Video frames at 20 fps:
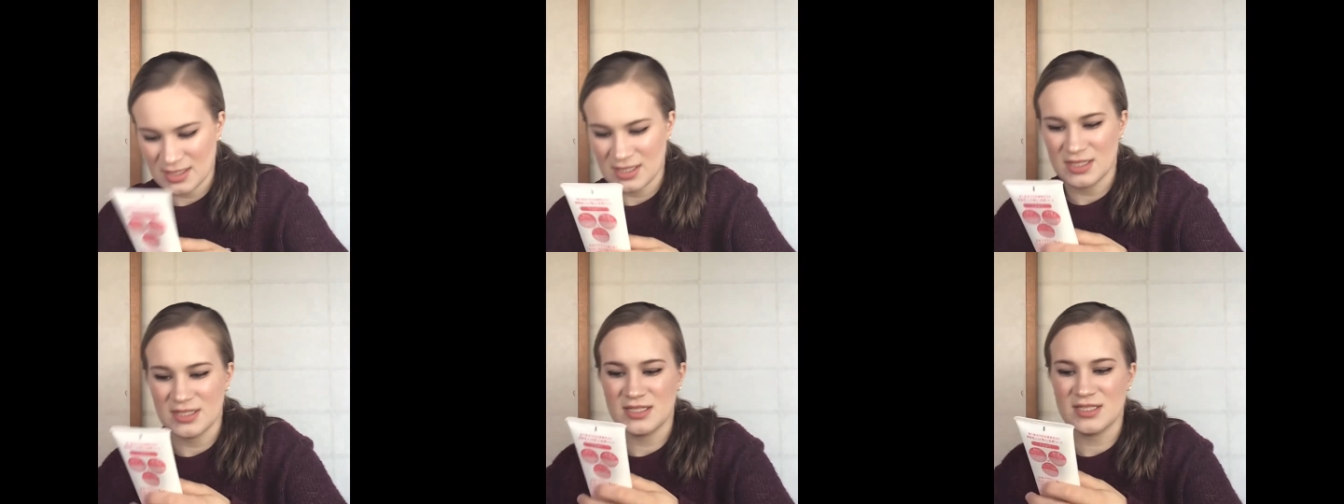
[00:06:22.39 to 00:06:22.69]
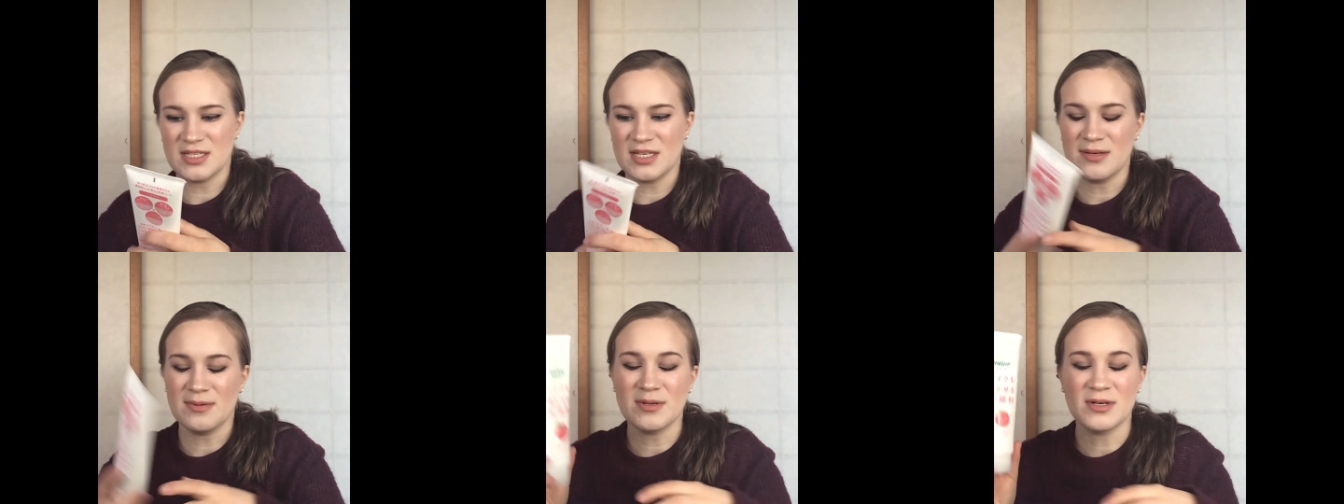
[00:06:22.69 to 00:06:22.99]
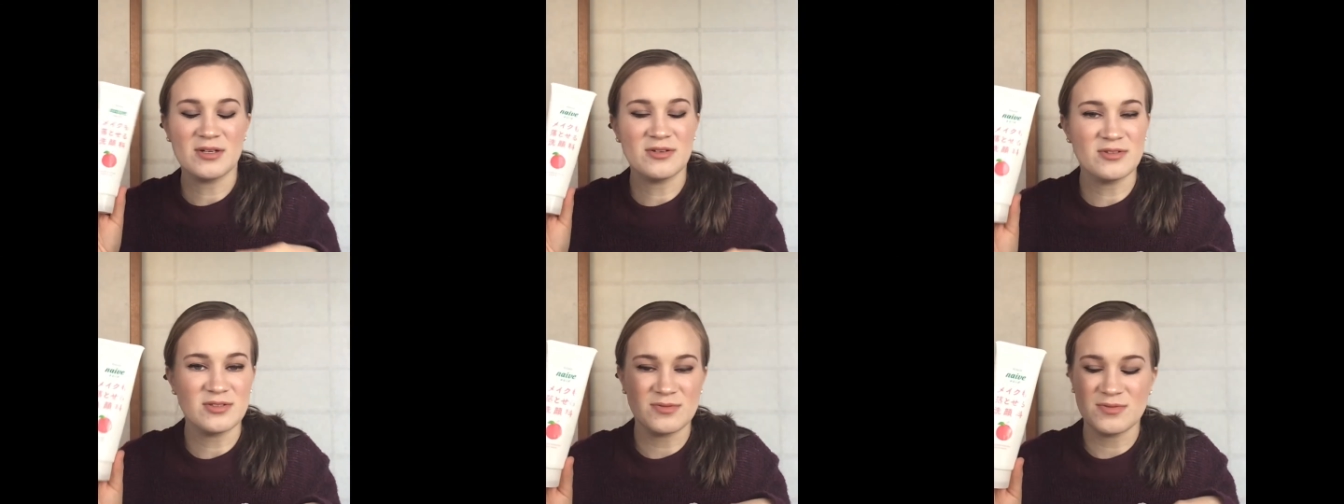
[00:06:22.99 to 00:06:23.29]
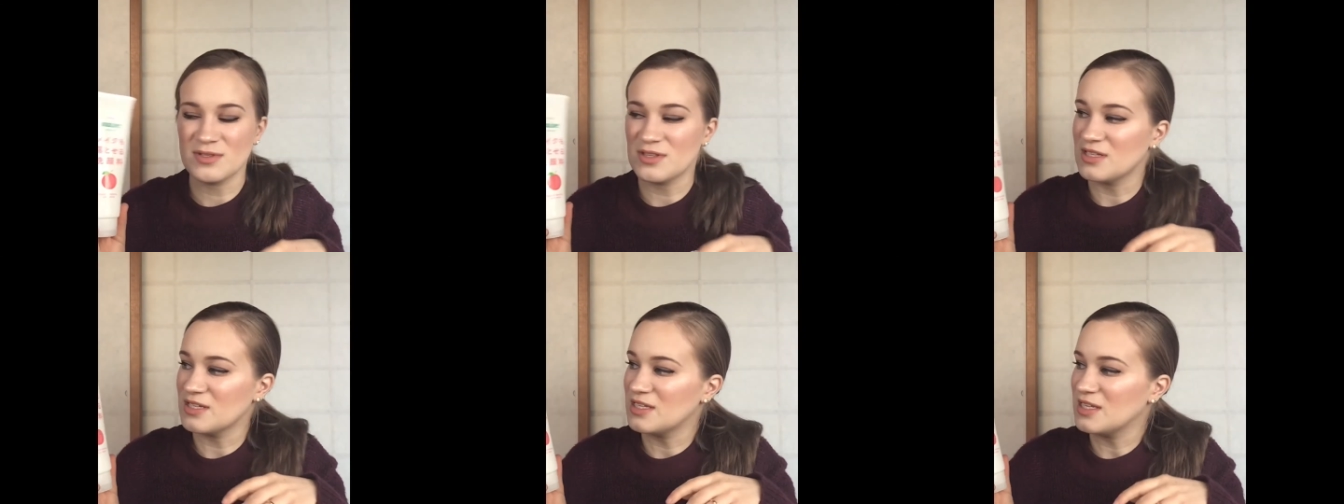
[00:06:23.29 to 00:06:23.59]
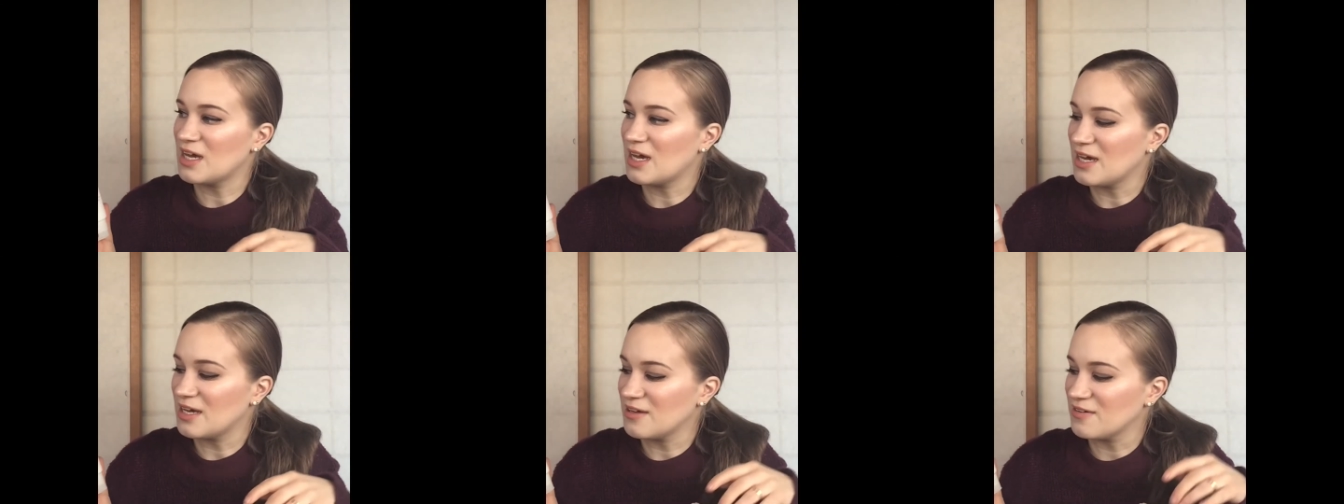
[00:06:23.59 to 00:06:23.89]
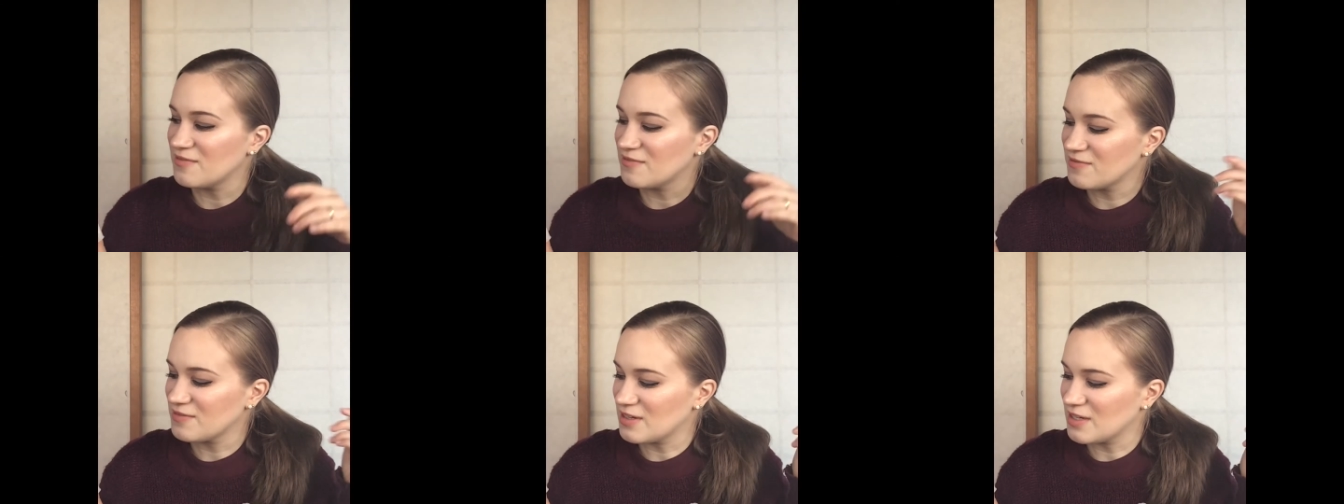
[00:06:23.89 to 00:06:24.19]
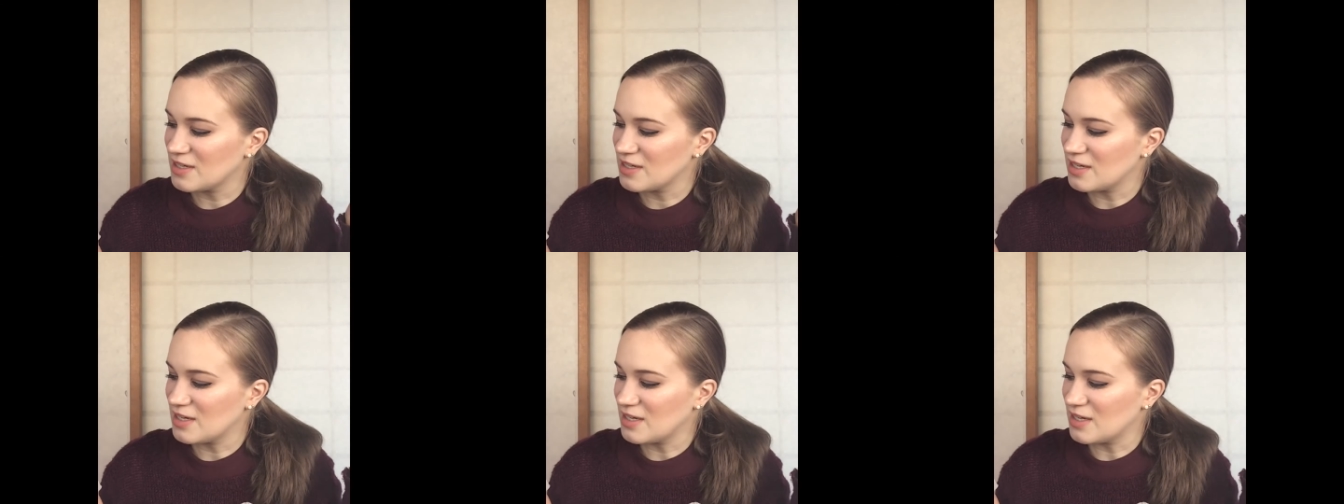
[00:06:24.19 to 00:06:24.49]
Same goes with the Knife
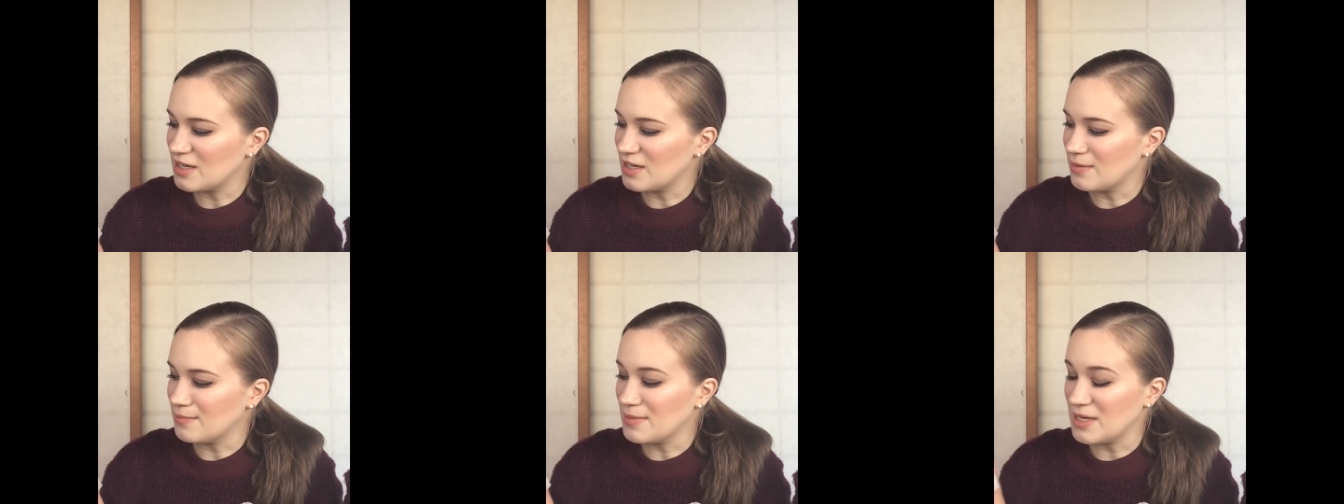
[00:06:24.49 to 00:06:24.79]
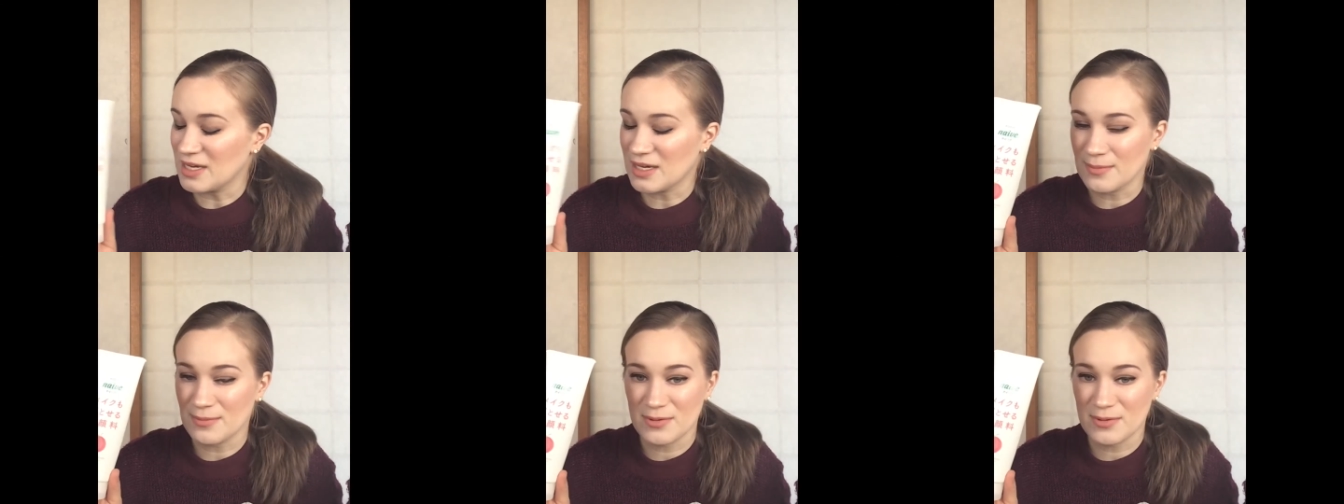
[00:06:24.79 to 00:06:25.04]
makeup